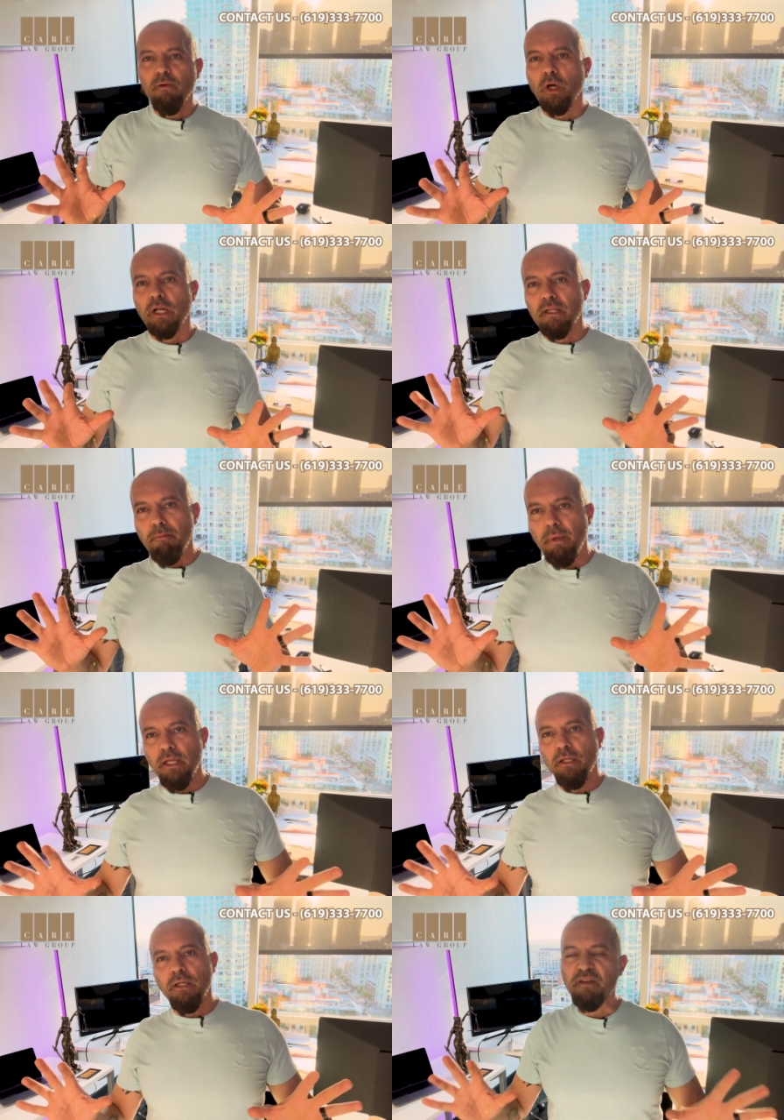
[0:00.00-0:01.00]
one of the
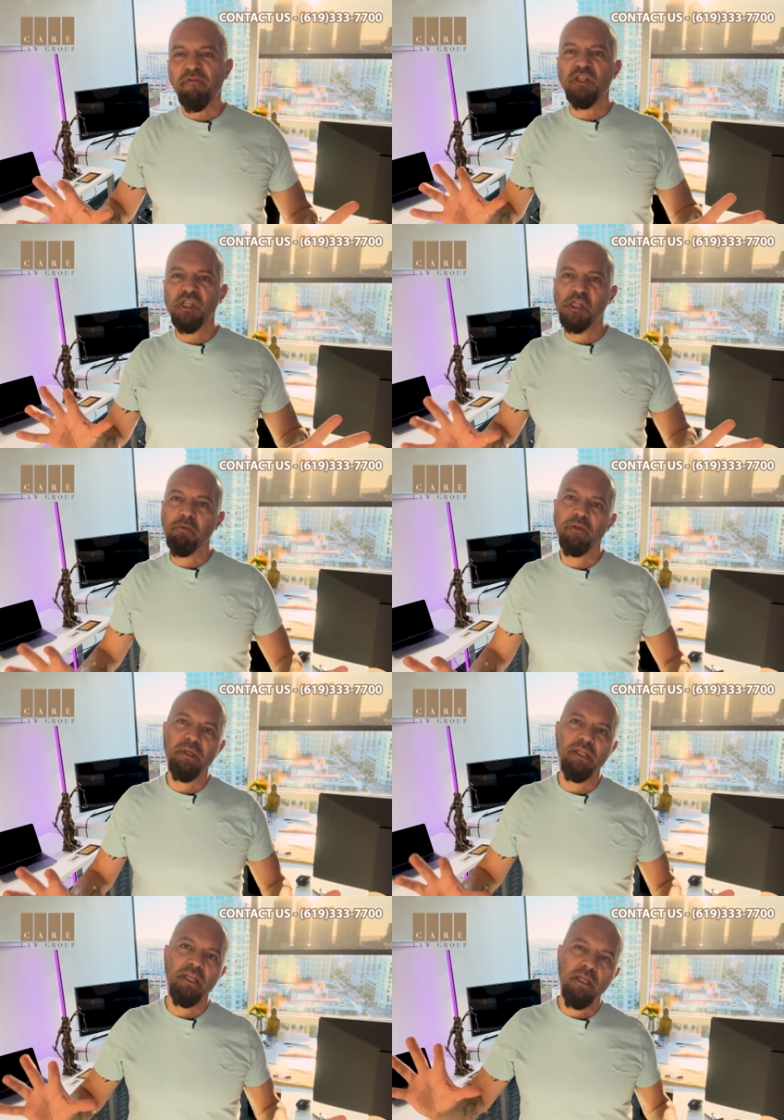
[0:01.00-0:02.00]
main differences
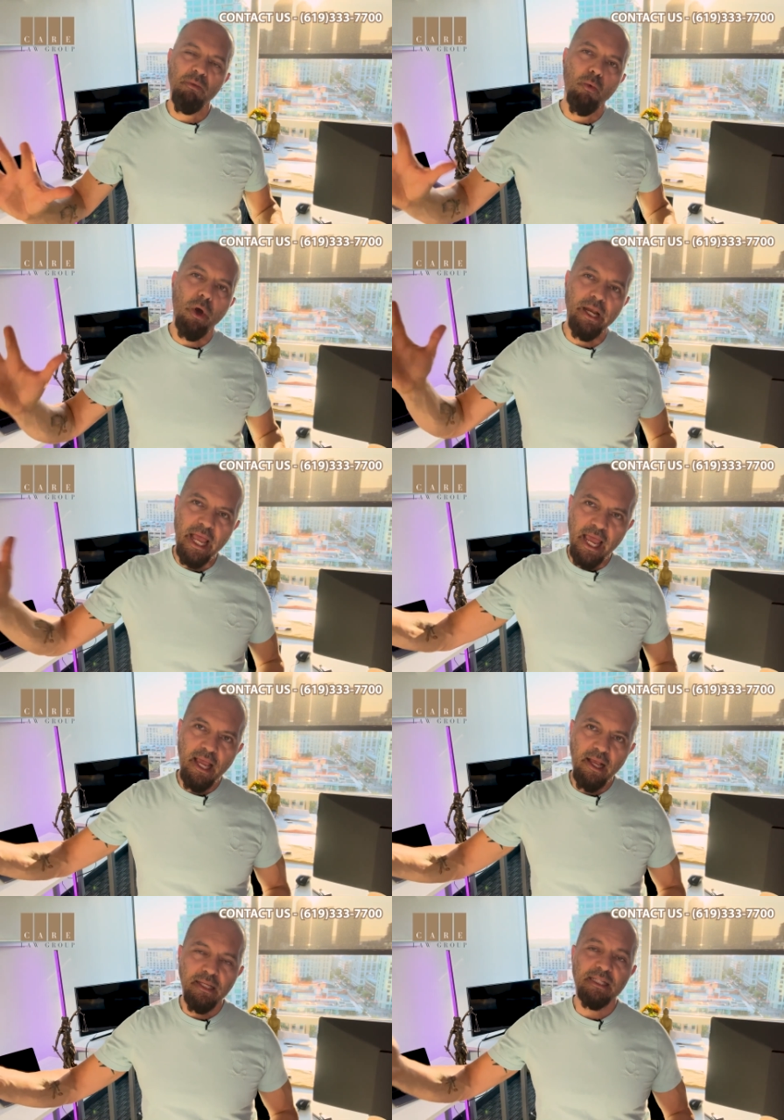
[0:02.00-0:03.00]
between the
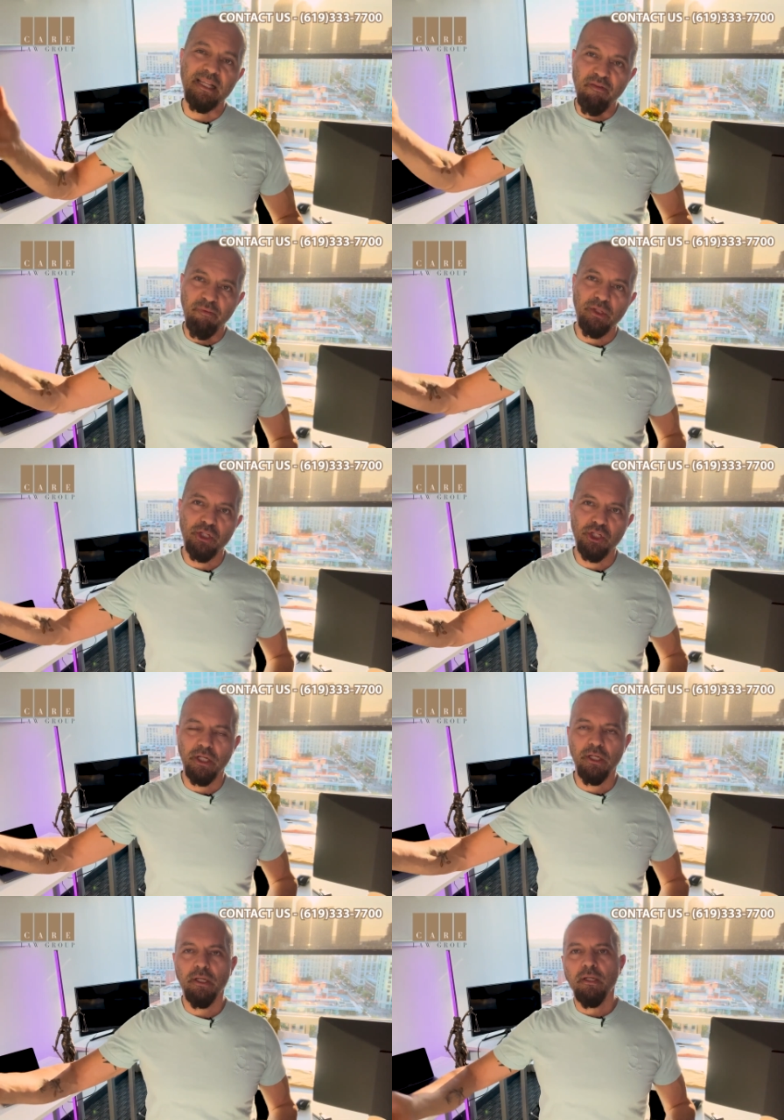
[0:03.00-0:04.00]
EB1-A
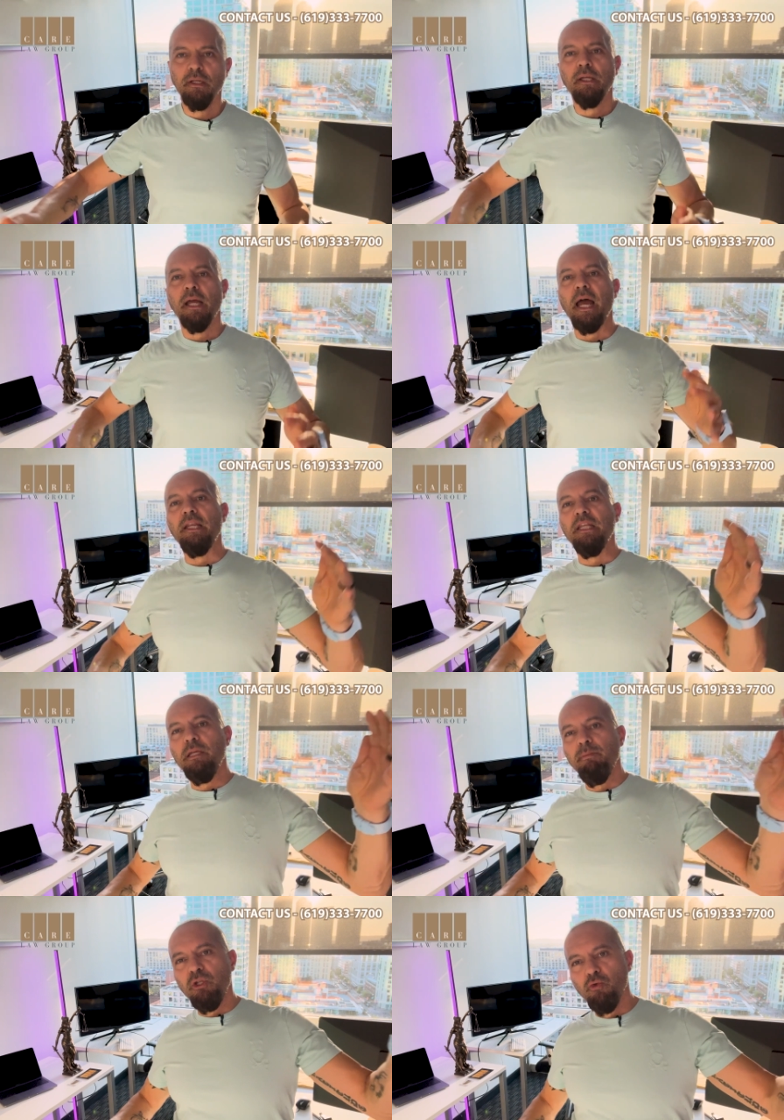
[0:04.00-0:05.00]
self-petition and
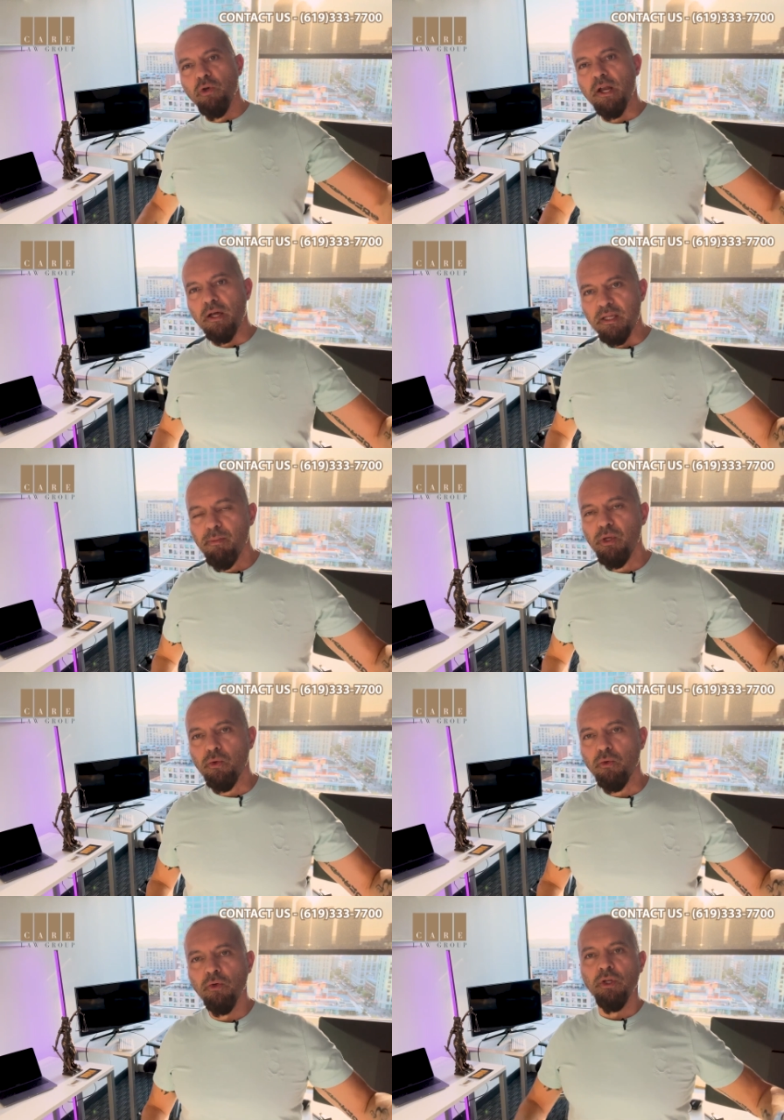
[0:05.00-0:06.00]
EB2
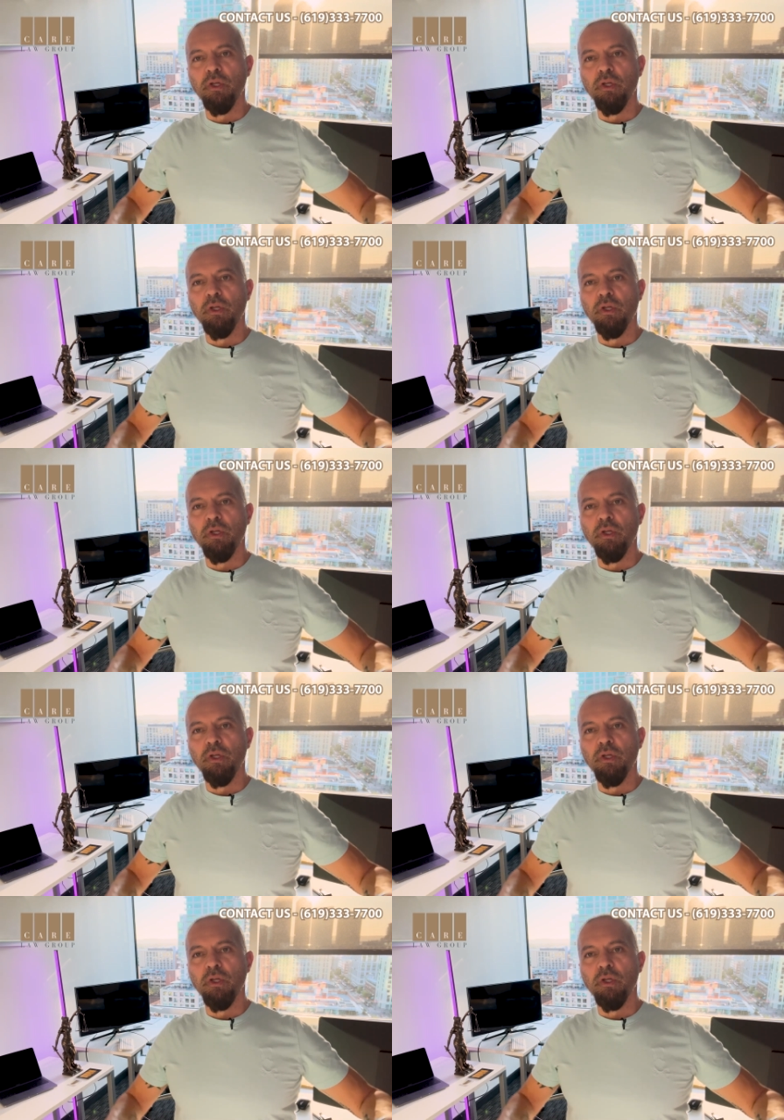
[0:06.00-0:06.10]
NIW.